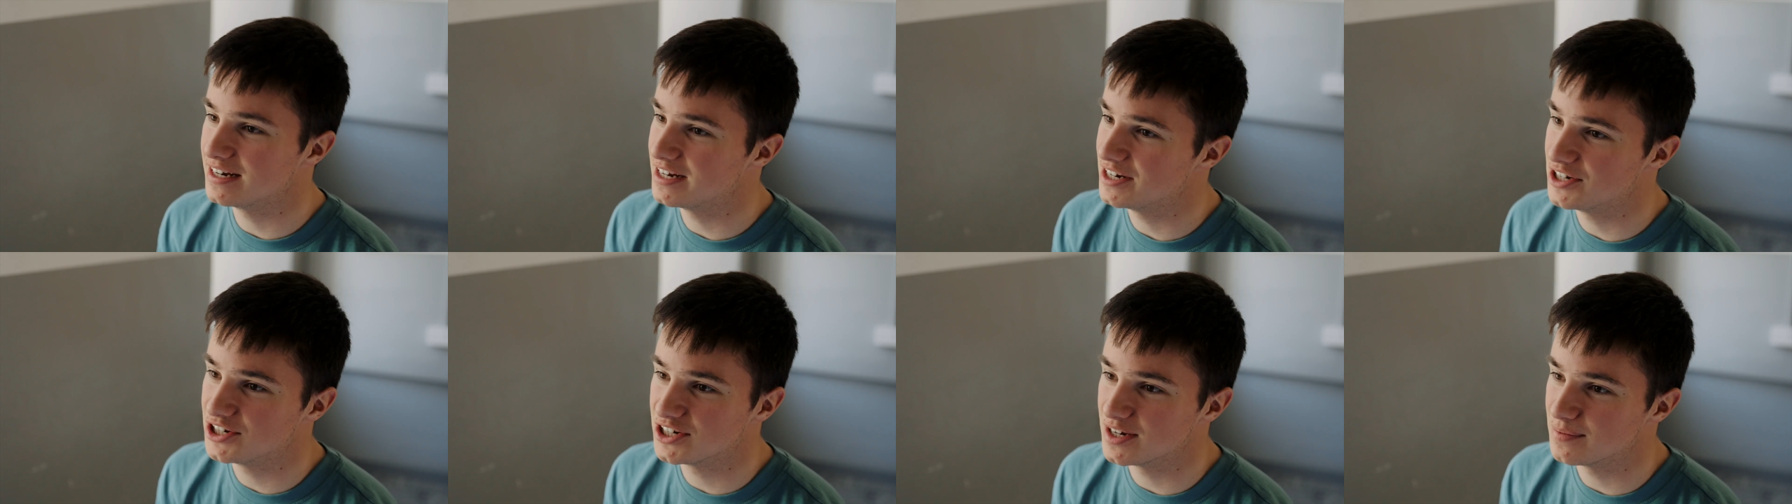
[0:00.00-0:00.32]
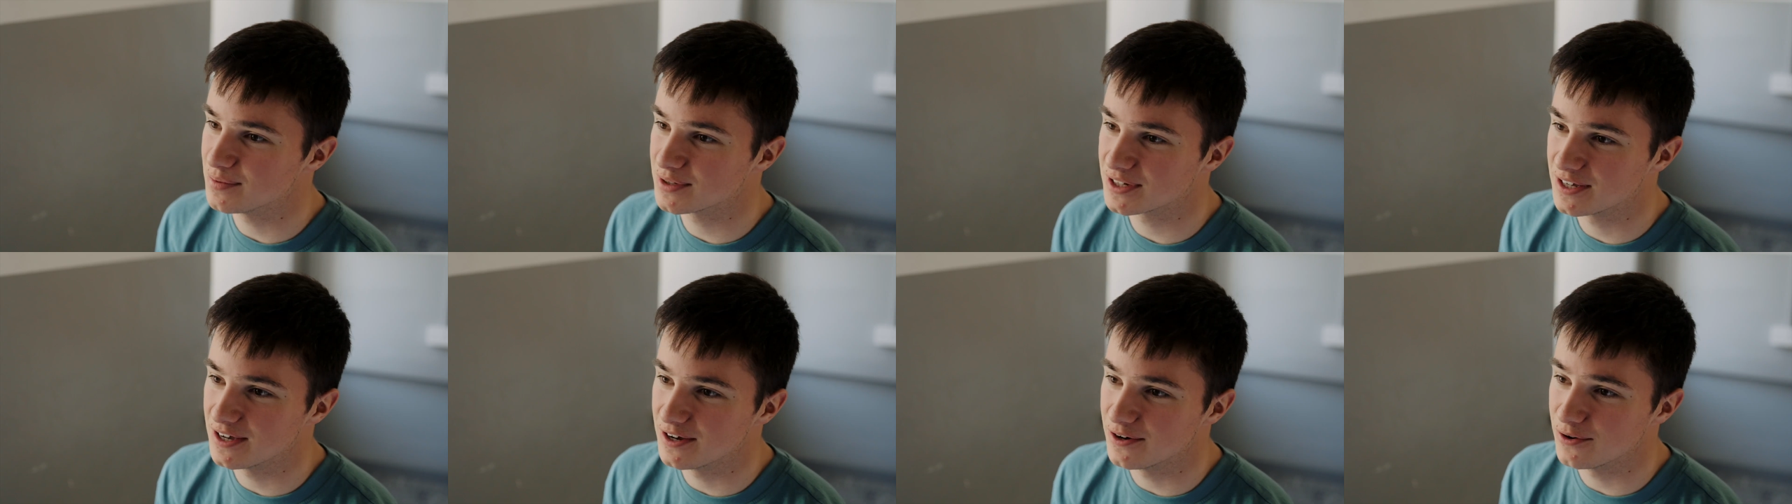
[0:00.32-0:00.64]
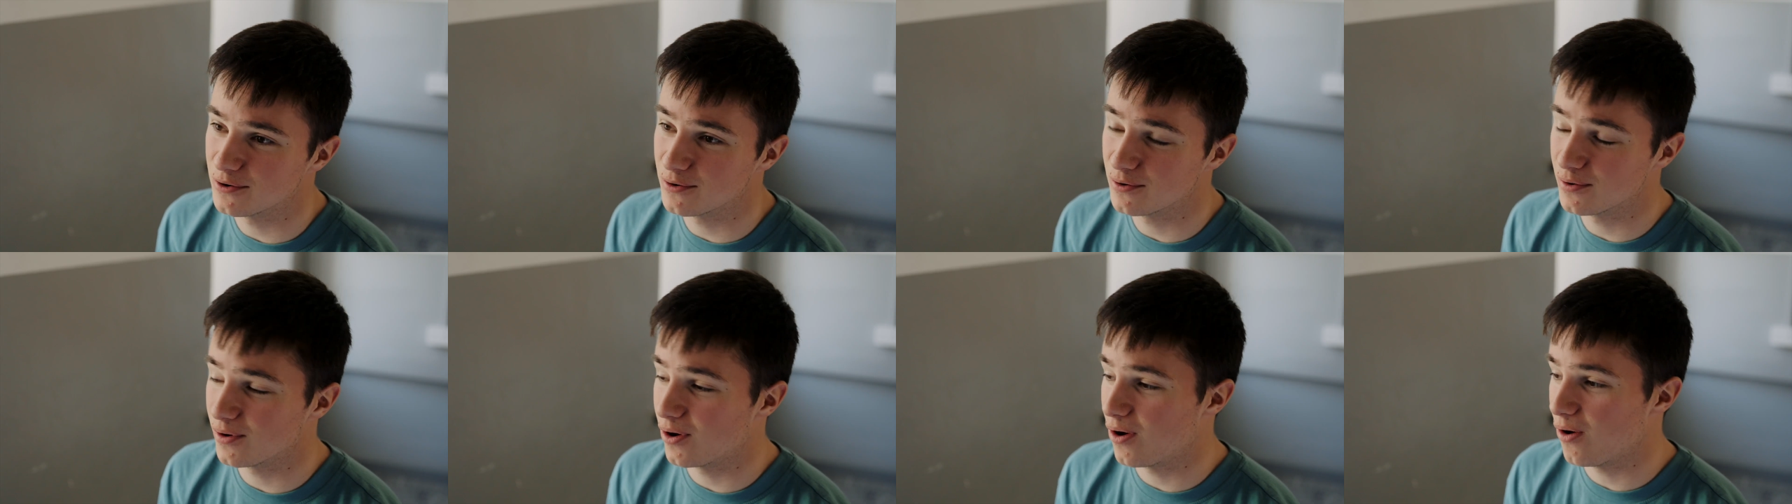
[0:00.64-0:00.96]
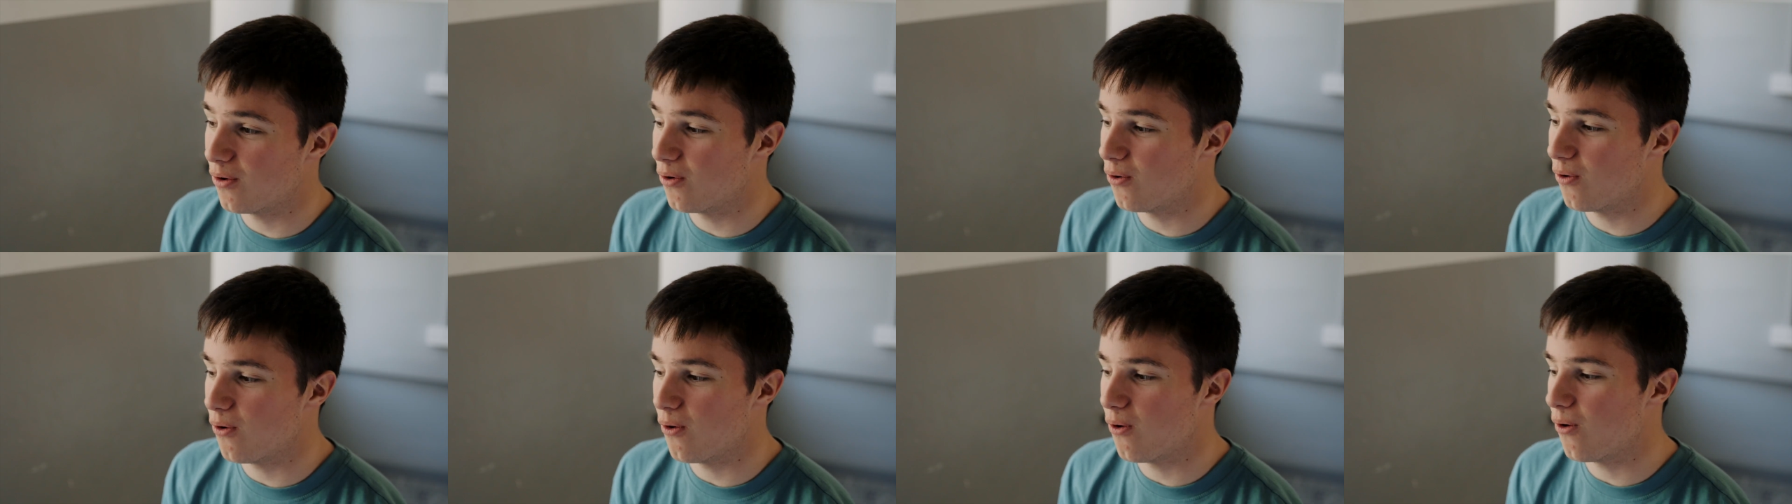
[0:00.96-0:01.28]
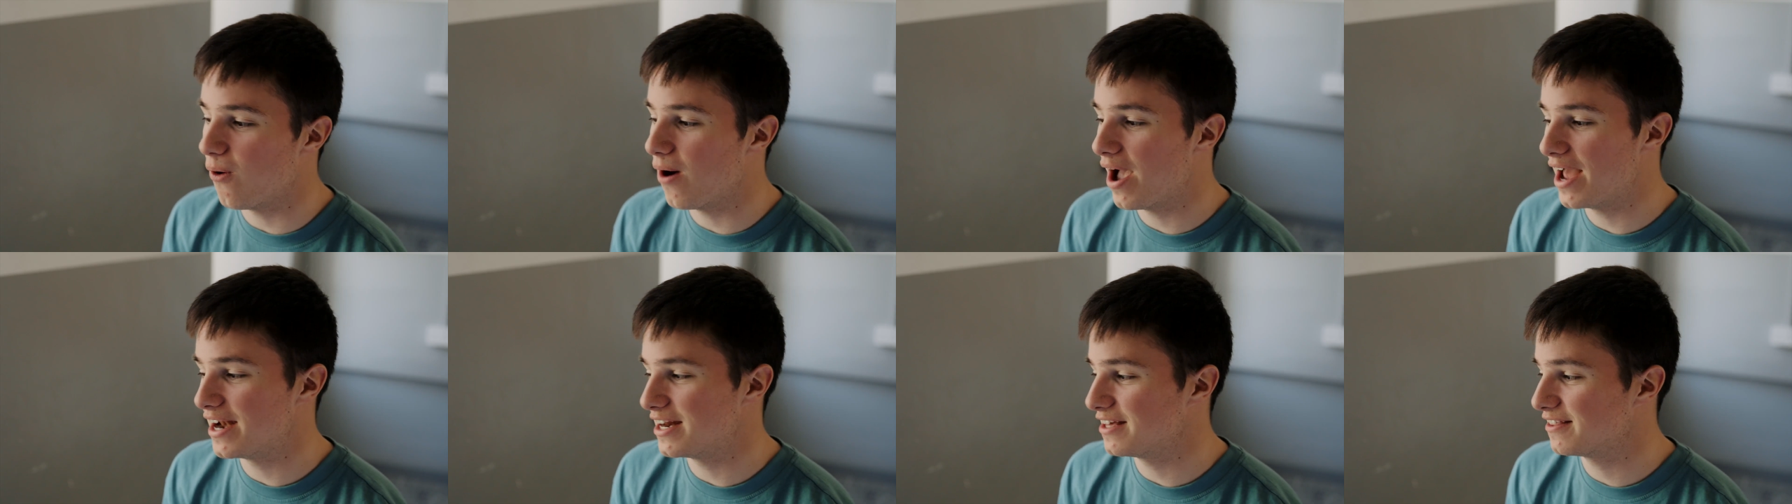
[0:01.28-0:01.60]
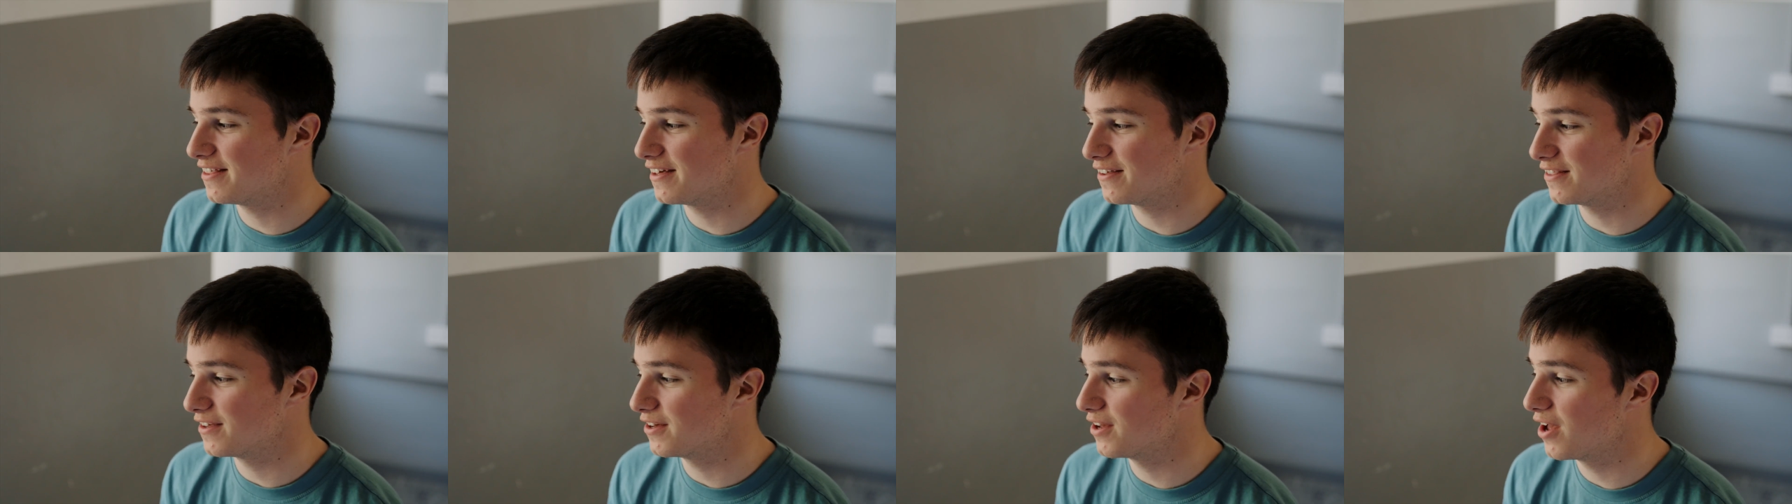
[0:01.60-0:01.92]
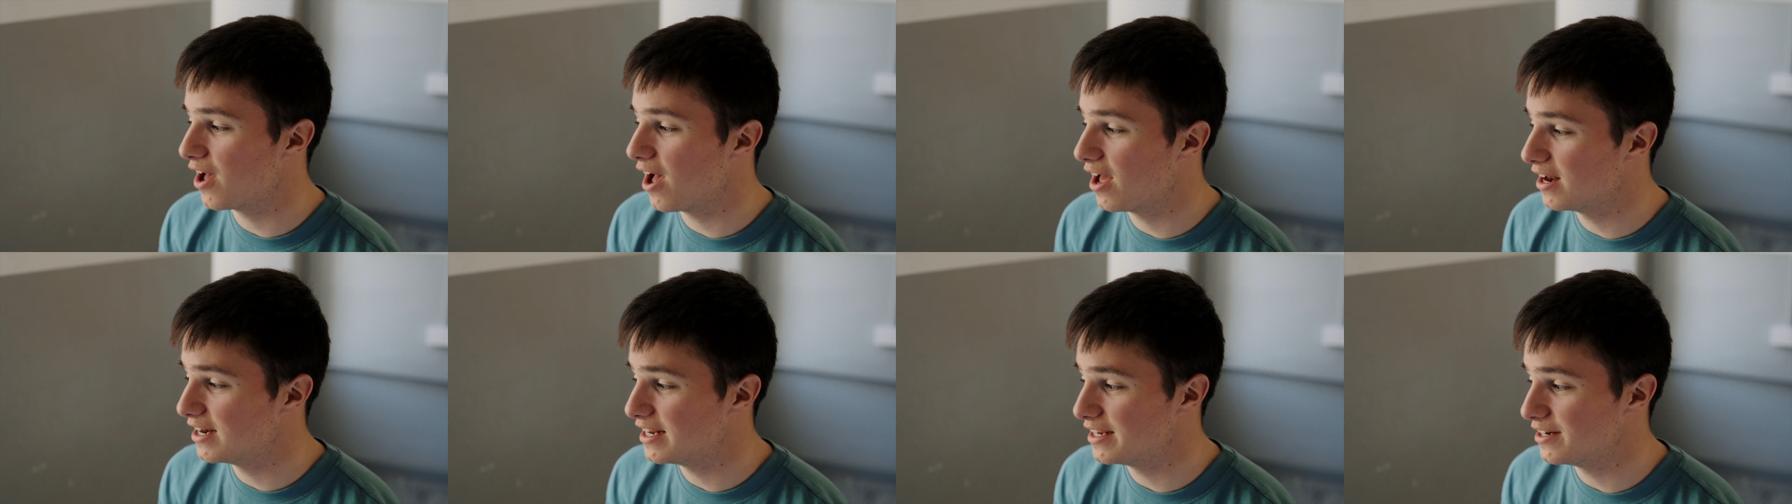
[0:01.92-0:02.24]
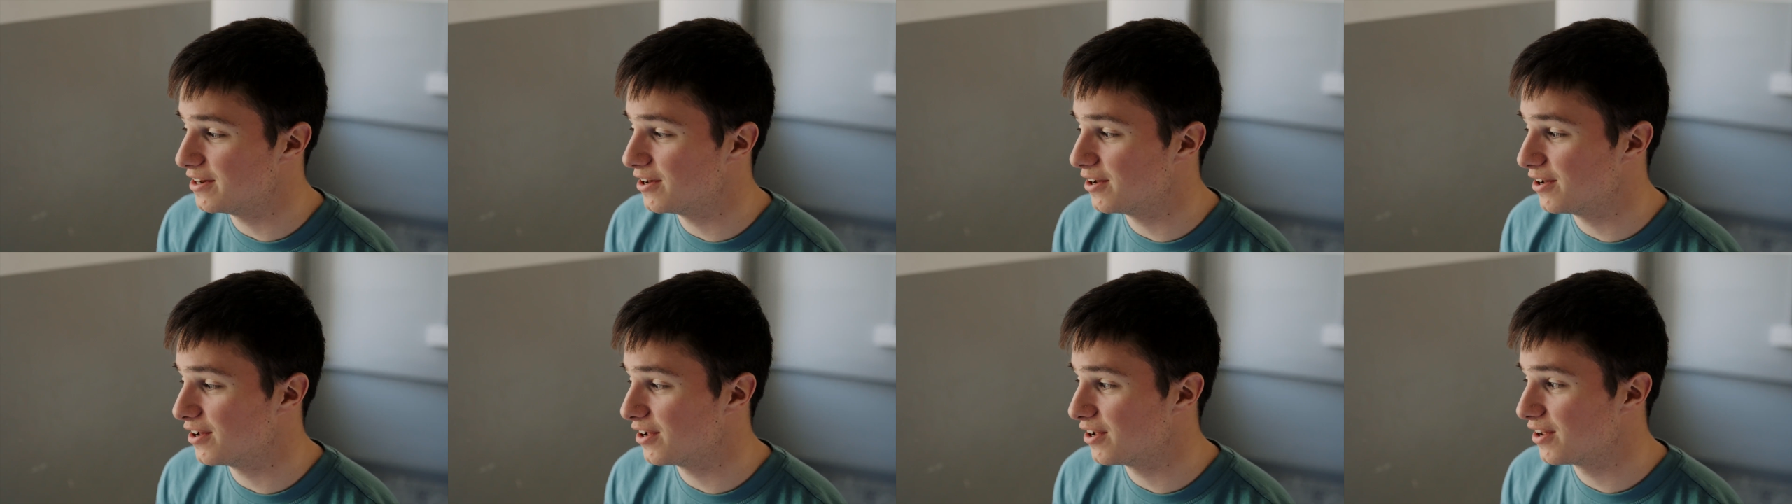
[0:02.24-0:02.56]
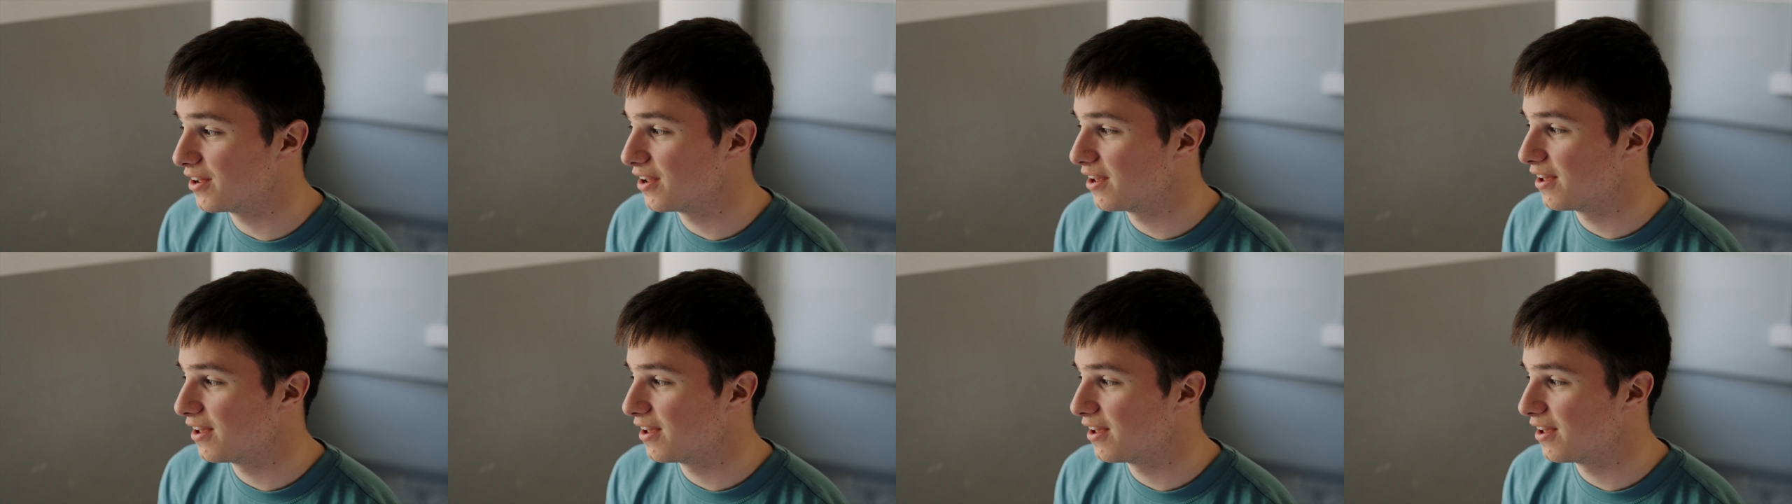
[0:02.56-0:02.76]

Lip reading: leadership skill or anything that a leader